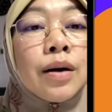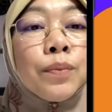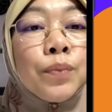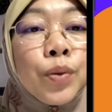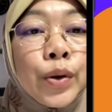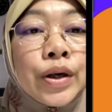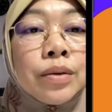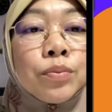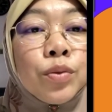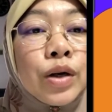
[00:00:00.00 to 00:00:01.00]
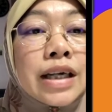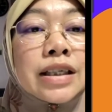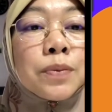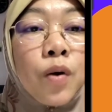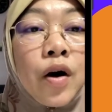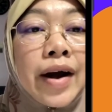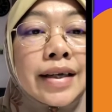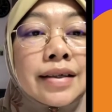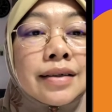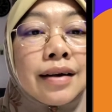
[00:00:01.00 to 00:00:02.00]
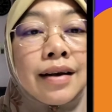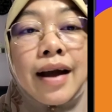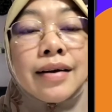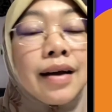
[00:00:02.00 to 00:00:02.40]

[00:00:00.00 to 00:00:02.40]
Put bullet points, like